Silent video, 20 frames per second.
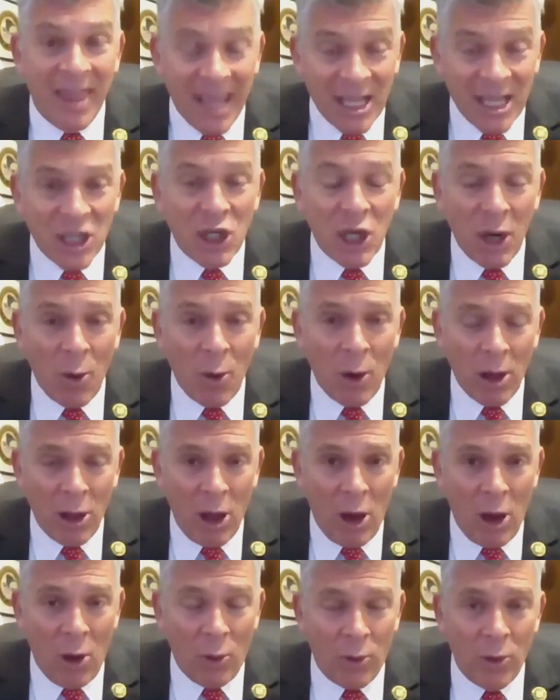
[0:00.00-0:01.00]
This year
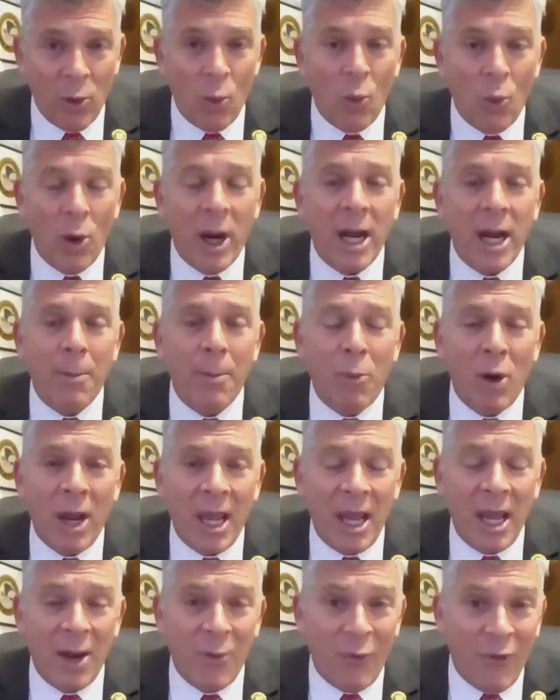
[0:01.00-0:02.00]
alone, we're going to
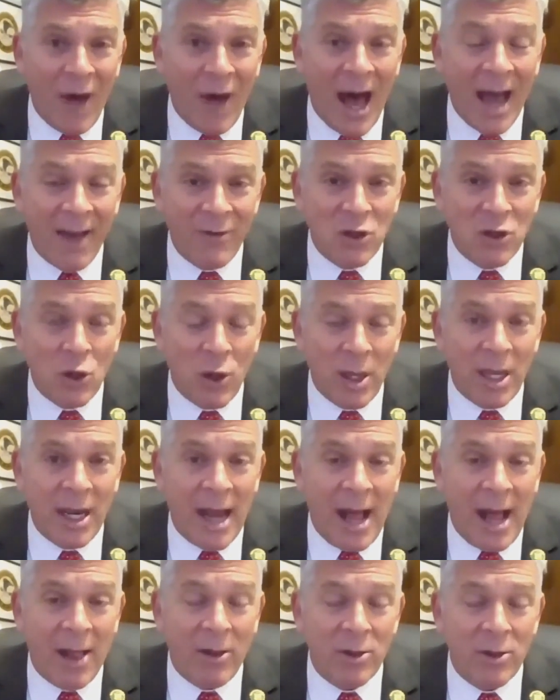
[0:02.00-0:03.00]
bring in $5
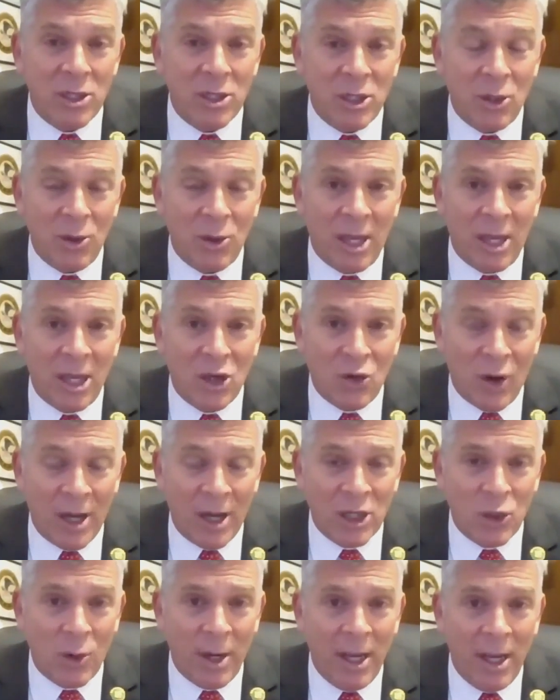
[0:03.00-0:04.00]
trillion to the
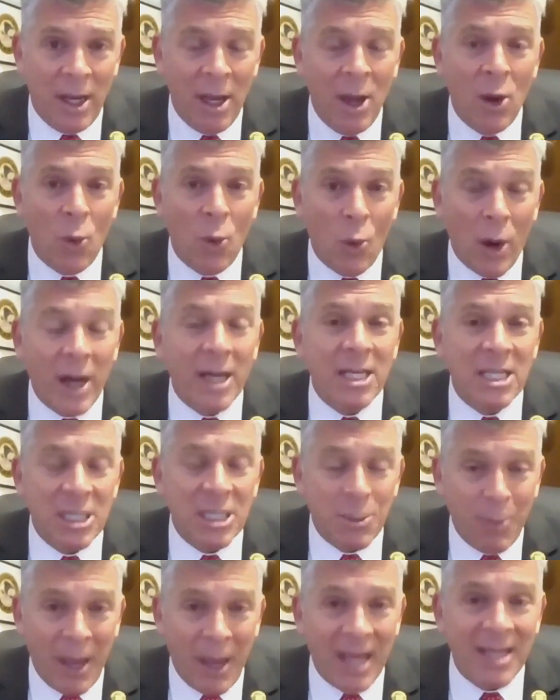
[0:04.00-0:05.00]
Treasury. We're going to
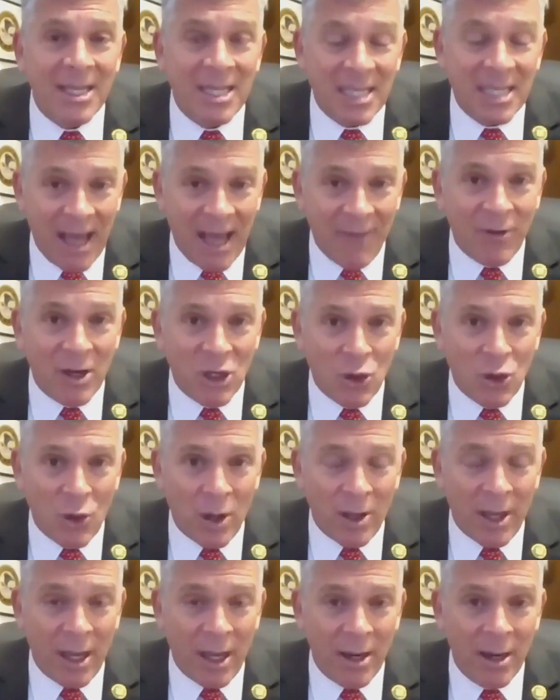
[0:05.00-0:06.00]
spend $7
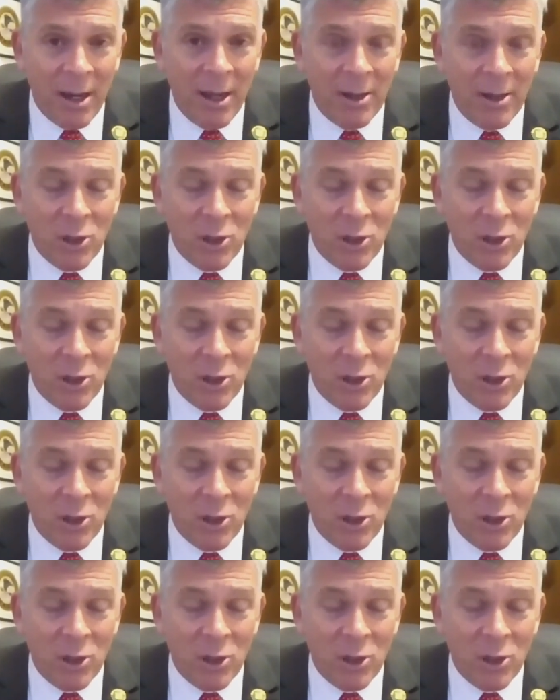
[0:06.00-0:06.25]
trillion.